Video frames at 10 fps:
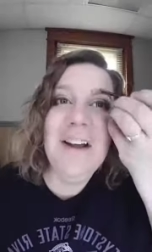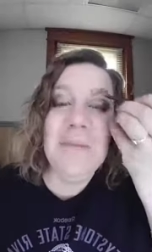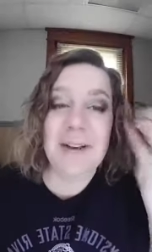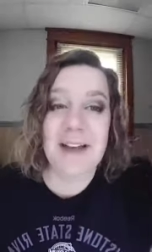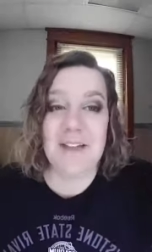
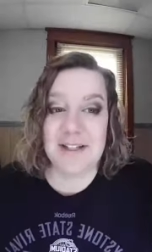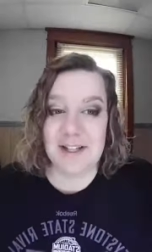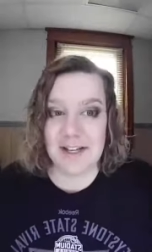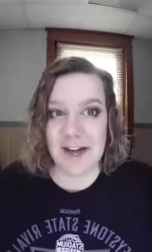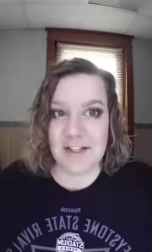But again, that's
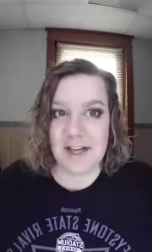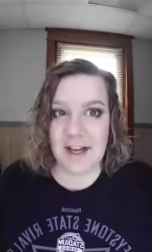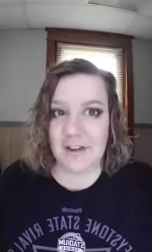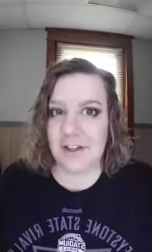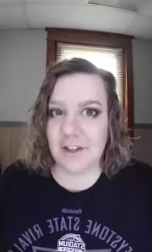like
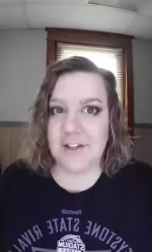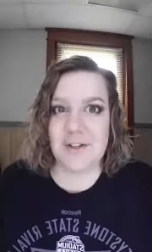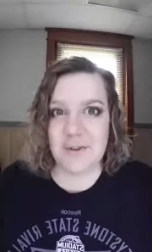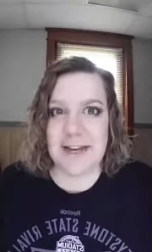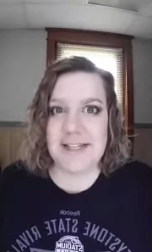eyeshadow. It looks
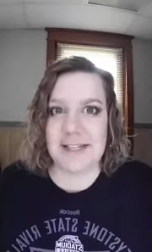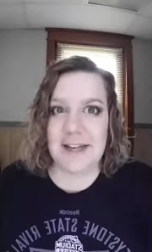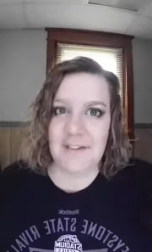crazy,